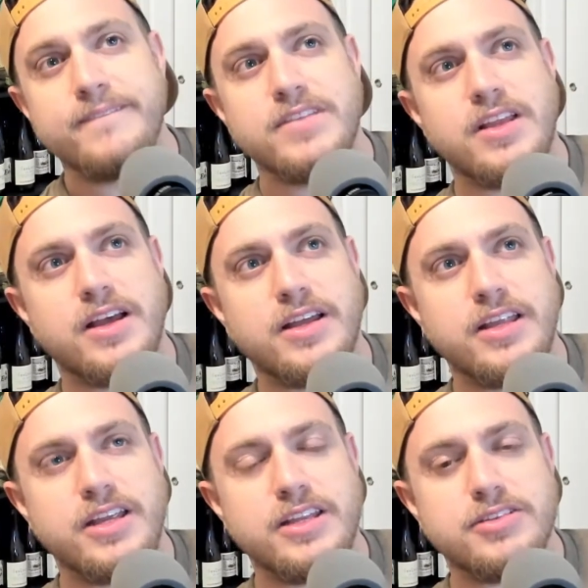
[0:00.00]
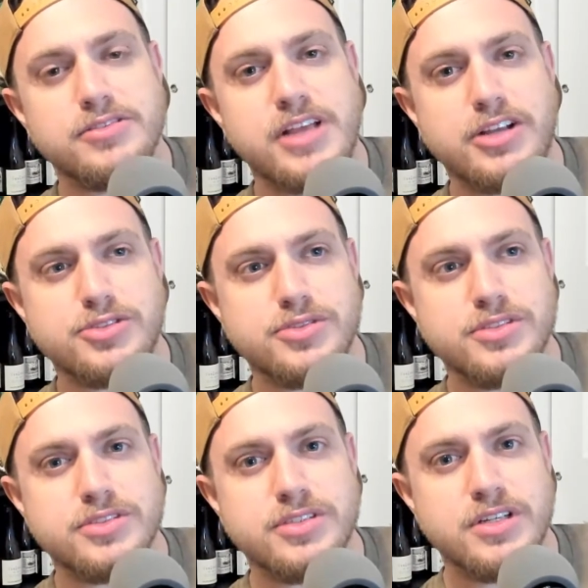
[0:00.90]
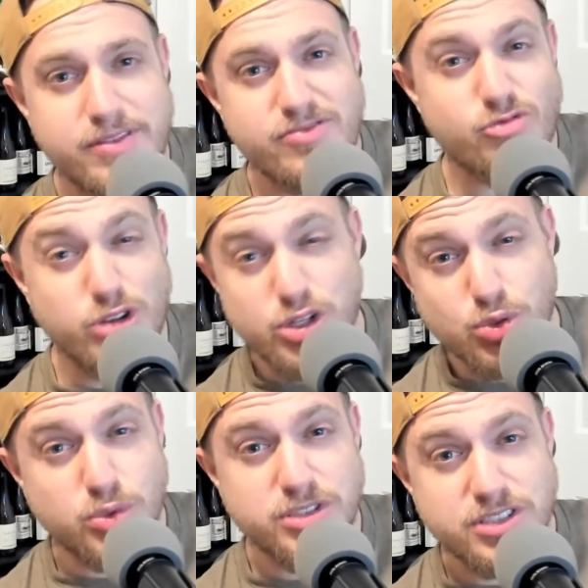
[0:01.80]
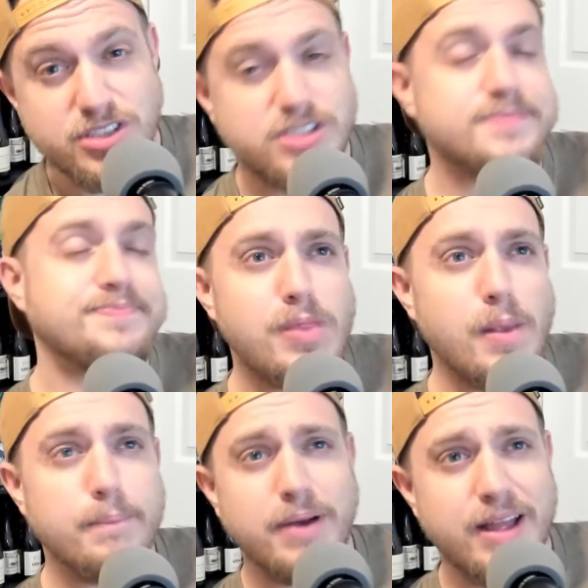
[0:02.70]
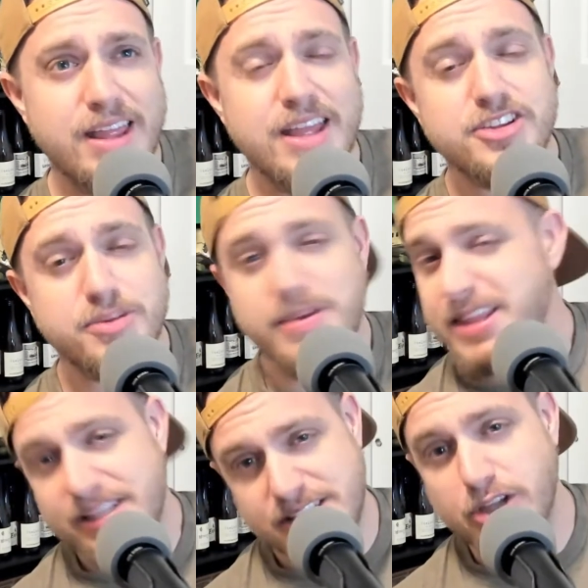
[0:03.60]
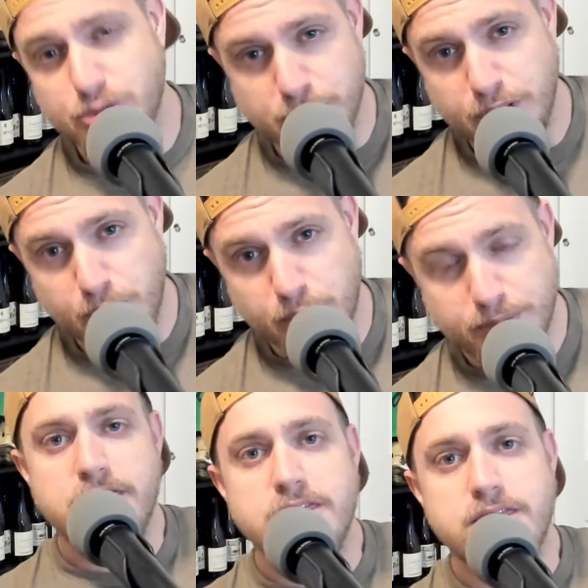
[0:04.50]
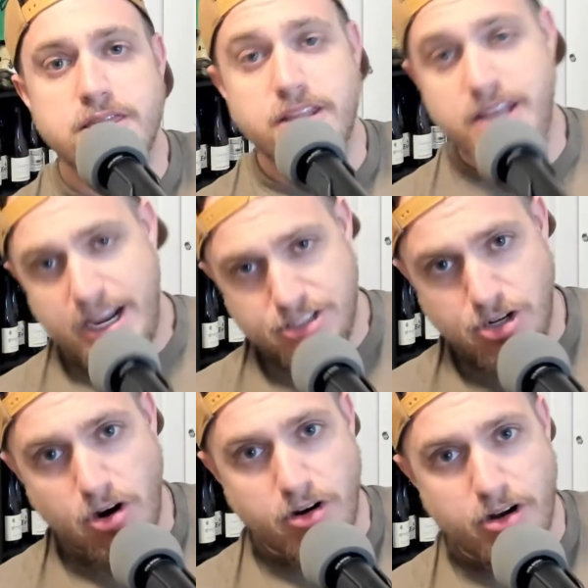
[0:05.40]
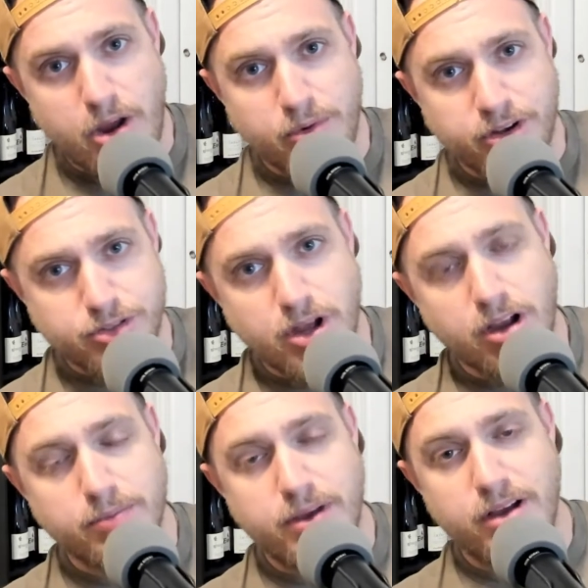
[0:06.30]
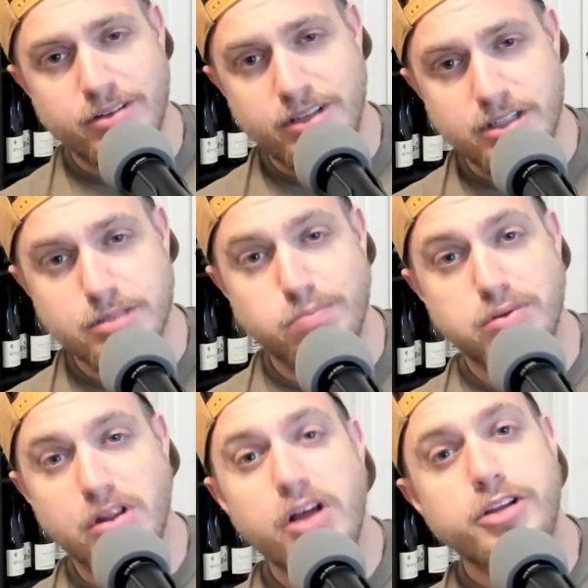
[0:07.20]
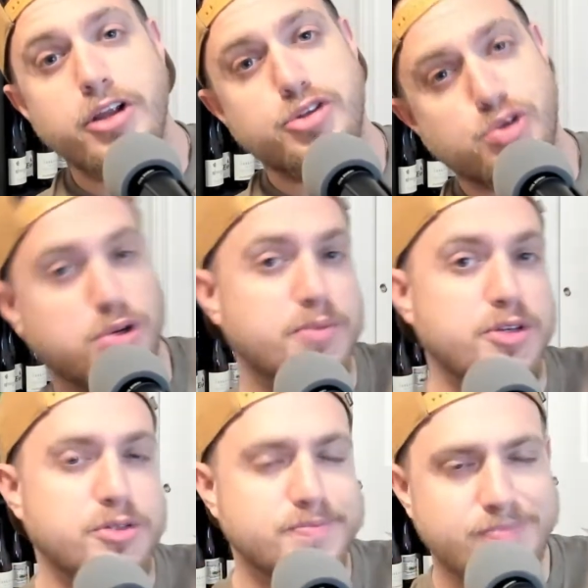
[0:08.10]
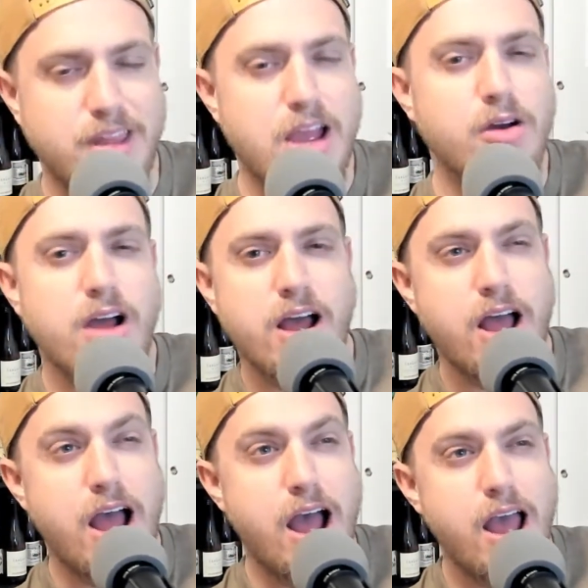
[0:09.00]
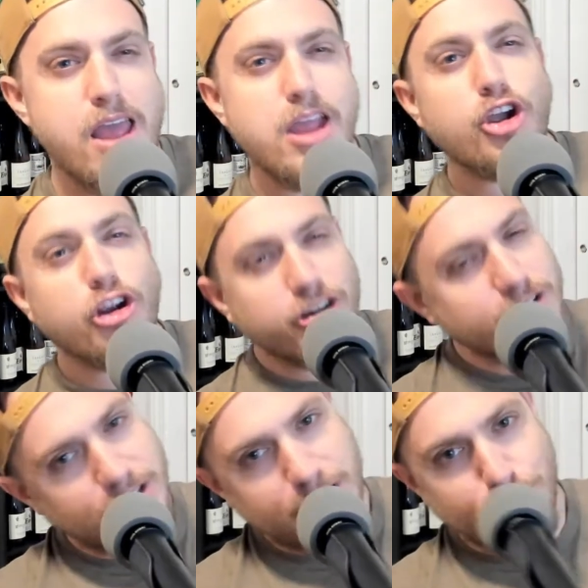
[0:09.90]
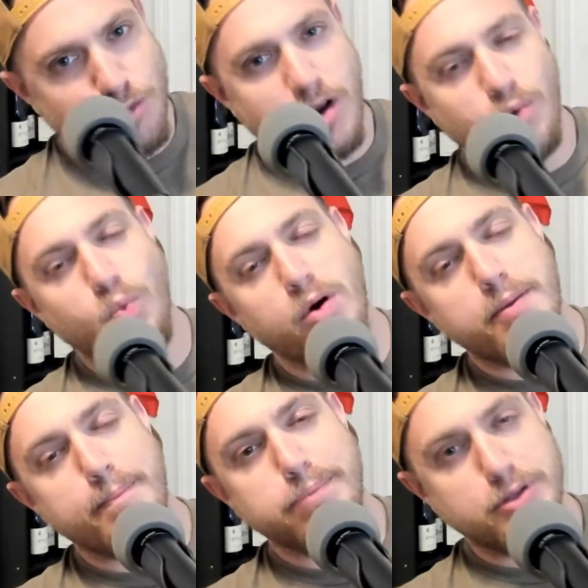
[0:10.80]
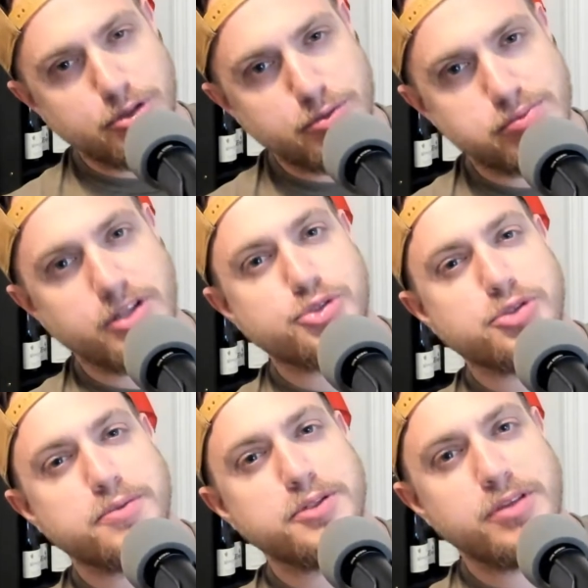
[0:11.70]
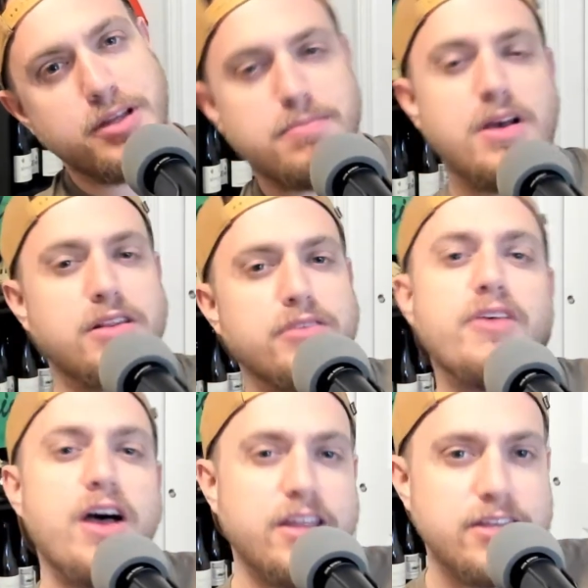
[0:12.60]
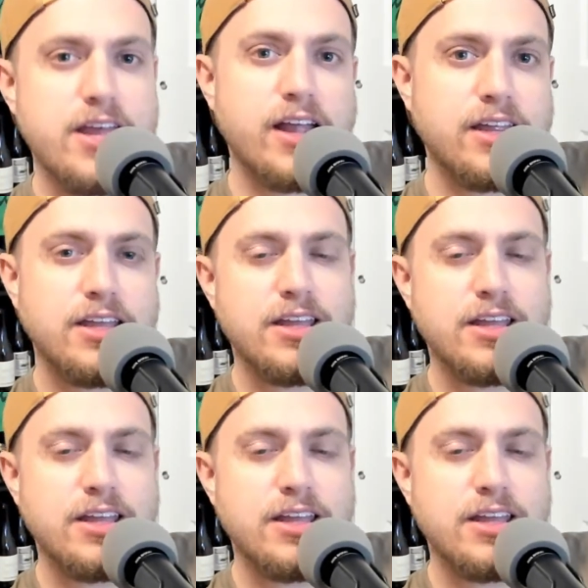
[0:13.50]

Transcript: and you get those extra resources. But to me, that sounds really cool. The next card I want to talk about is Blood Tribute. Now, I currently run 1 blue Blood Tribute in my Levia deck,